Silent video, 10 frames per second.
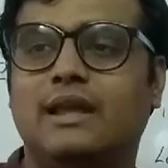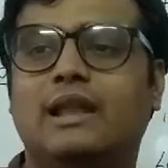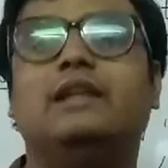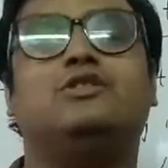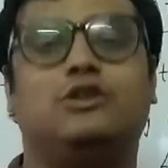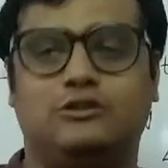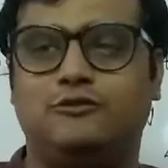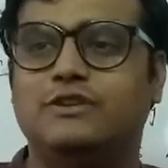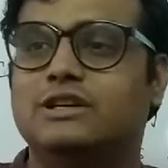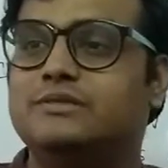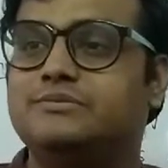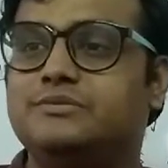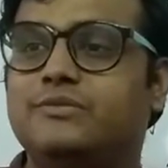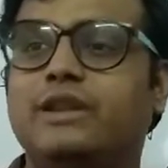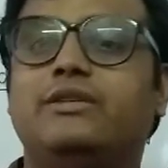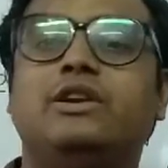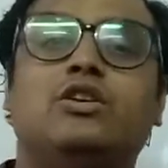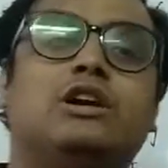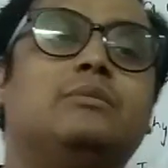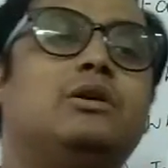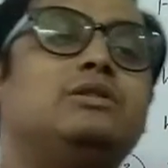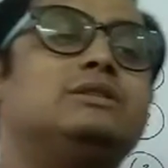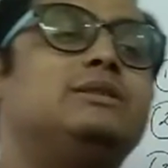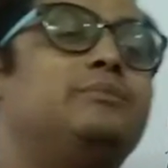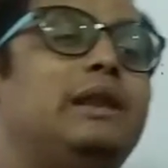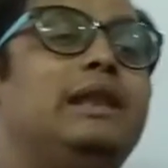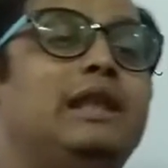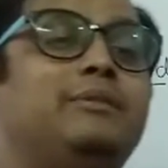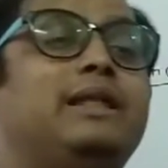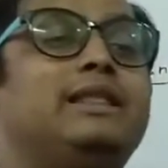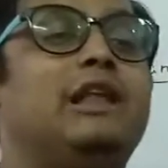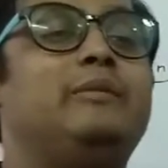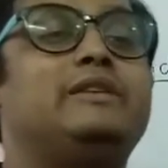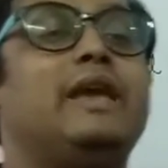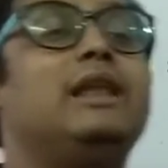Lithosphere. When you talk about a simple layman, they'll be saying